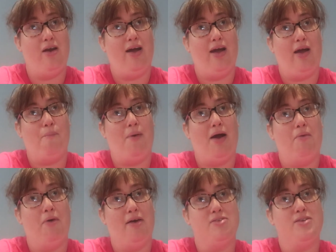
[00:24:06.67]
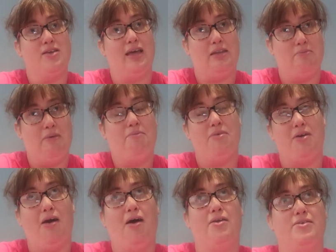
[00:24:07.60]
I'll have to get the memory
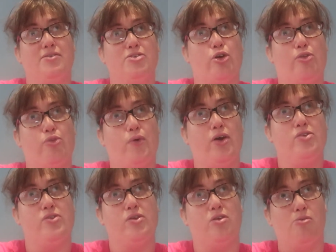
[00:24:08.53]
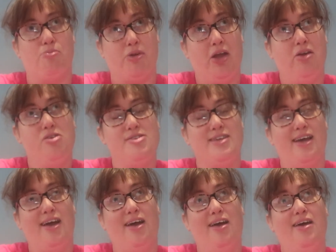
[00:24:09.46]
card and transfer it to the
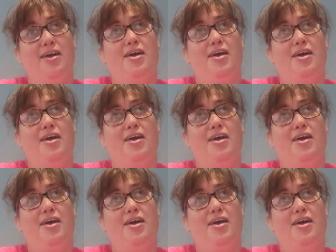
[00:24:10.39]
computer,